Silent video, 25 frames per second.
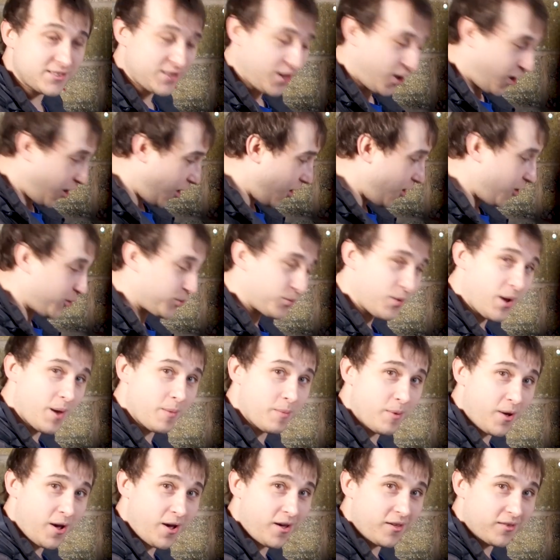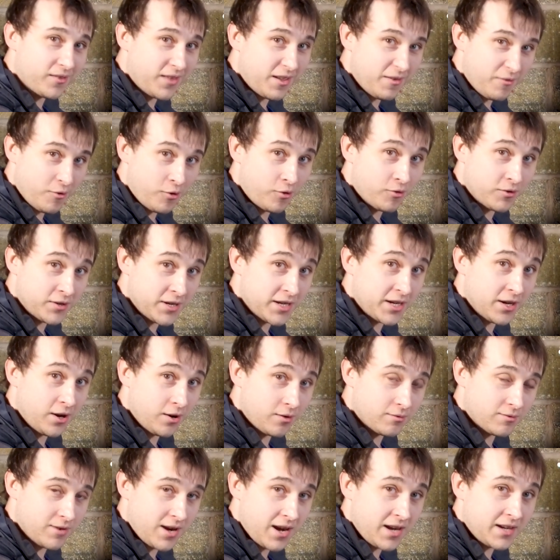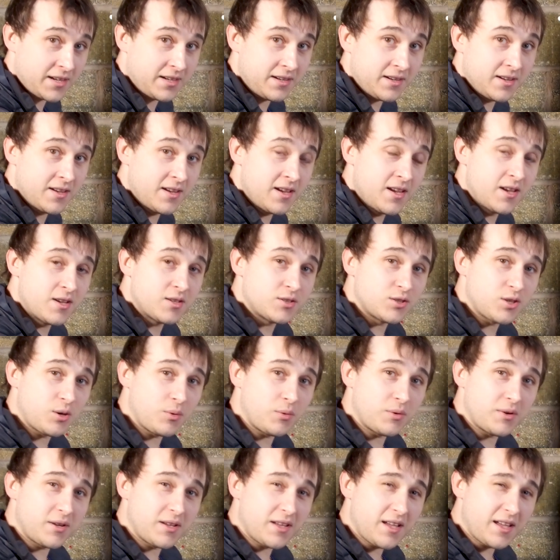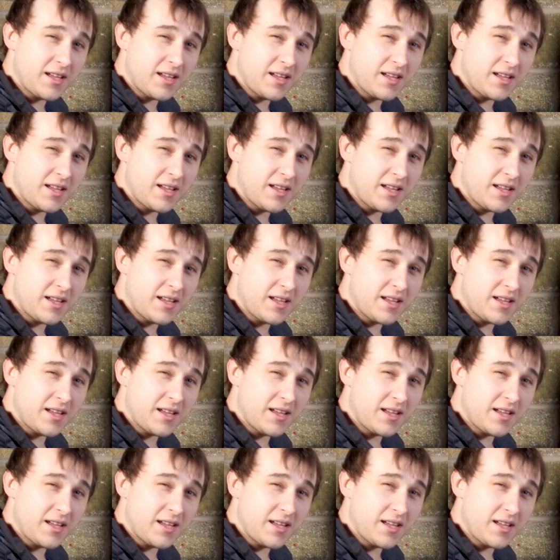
The hardware part they've already got right. So